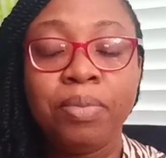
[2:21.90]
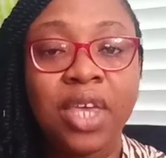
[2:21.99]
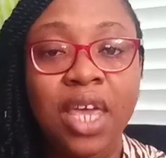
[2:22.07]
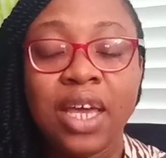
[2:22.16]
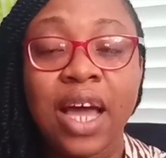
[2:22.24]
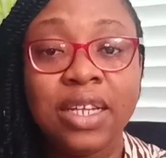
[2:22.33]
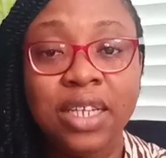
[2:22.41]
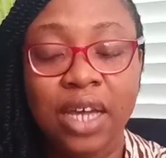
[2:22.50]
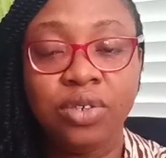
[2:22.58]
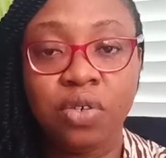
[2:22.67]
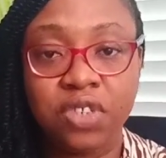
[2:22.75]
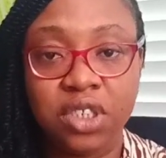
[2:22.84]
cake at the
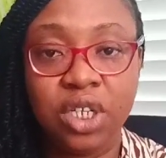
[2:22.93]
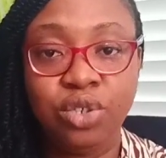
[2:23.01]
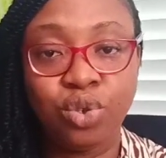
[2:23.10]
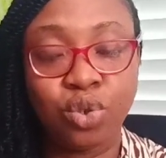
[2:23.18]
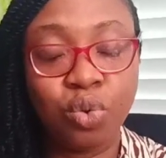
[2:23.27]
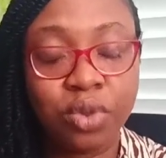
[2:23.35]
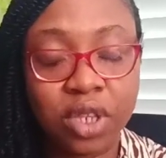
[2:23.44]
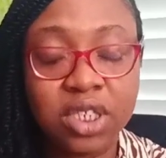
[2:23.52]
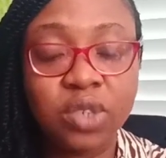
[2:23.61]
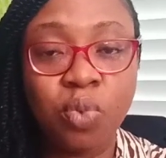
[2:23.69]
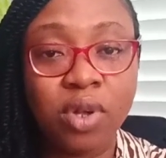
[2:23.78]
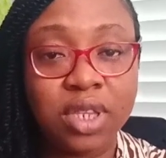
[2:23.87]
end of the day. So
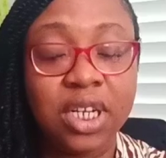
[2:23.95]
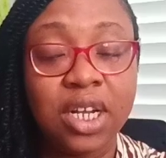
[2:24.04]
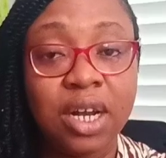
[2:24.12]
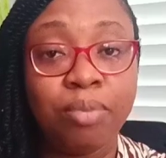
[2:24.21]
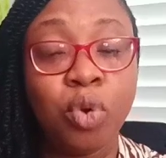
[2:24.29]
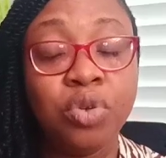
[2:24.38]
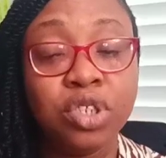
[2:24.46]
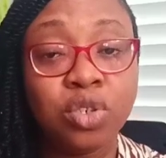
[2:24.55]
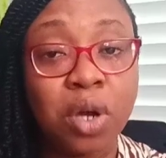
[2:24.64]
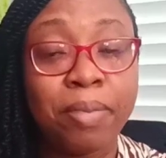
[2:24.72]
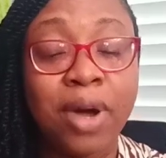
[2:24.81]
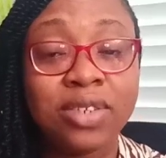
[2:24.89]
this is one thing that I'm going to
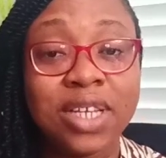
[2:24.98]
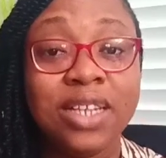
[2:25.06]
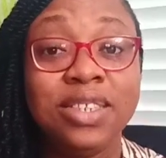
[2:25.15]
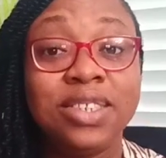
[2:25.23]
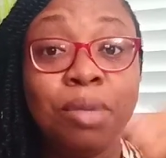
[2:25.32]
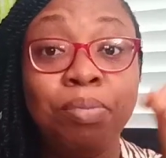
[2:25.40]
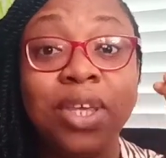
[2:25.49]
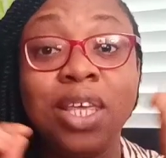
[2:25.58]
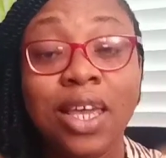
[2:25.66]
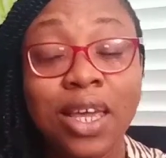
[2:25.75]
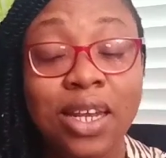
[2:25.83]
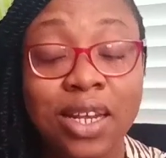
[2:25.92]
talk about, and it's the
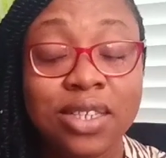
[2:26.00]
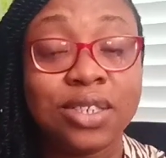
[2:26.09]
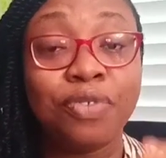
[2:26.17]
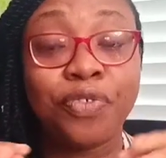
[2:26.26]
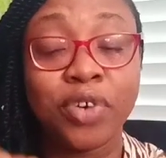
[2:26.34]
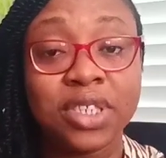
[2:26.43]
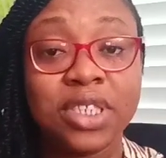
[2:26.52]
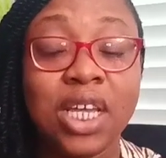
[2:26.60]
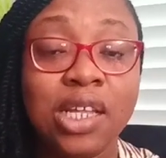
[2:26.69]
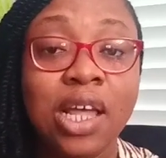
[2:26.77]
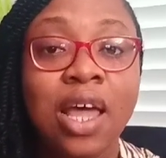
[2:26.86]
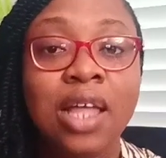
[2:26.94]
beginning, it's the first
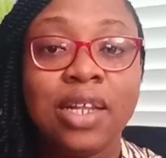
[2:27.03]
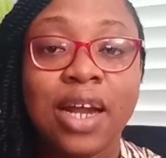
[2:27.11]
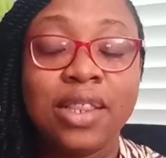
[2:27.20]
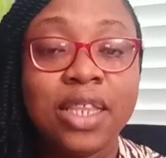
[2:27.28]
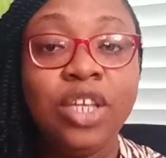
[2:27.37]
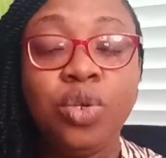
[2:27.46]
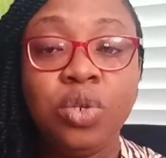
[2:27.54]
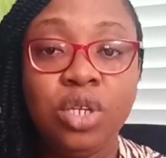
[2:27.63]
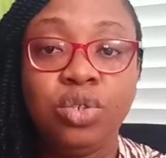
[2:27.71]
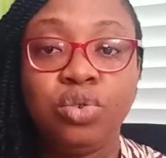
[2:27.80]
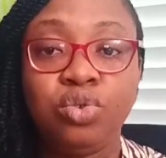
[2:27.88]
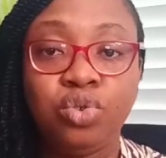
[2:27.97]
thing that I think you
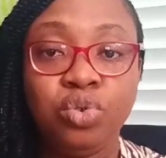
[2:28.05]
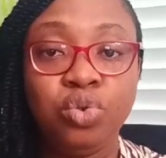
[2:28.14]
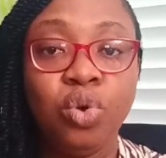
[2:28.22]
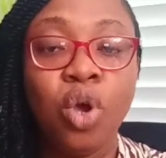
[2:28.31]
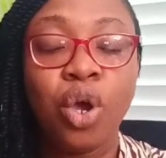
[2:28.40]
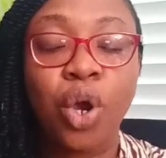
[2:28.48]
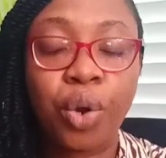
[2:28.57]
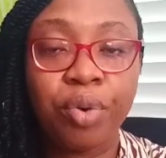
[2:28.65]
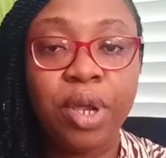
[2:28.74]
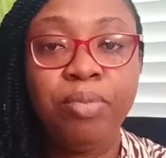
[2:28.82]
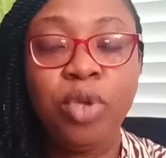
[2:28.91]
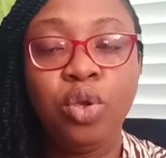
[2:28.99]
need to do:
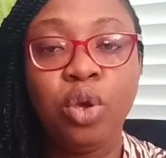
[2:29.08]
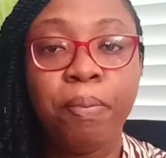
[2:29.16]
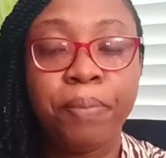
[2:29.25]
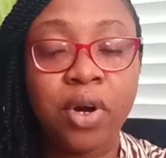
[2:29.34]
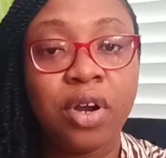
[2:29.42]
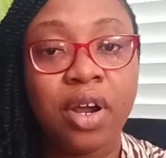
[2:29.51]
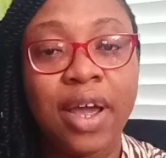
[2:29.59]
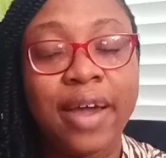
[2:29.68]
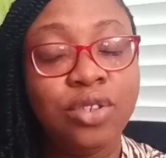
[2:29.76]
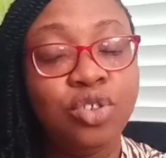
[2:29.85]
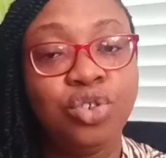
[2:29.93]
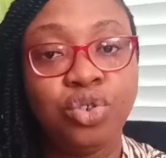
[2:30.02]
cream your butter
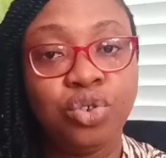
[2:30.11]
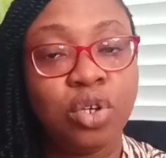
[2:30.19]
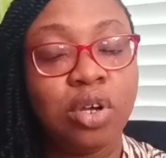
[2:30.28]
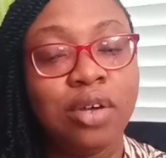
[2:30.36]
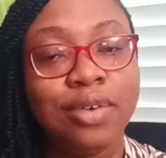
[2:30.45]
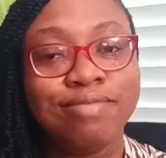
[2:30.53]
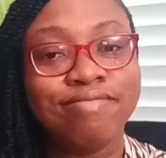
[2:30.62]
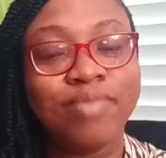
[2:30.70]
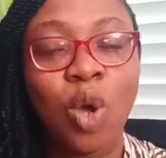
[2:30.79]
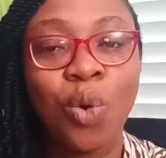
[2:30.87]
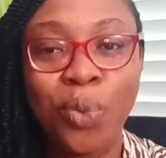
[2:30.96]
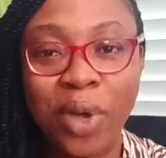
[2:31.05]
and your sugar
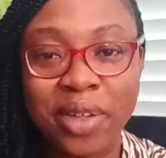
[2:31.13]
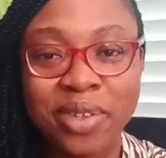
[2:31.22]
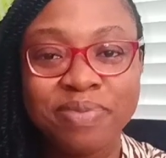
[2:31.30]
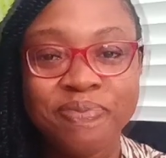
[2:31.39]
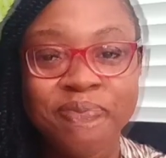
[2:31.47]
well.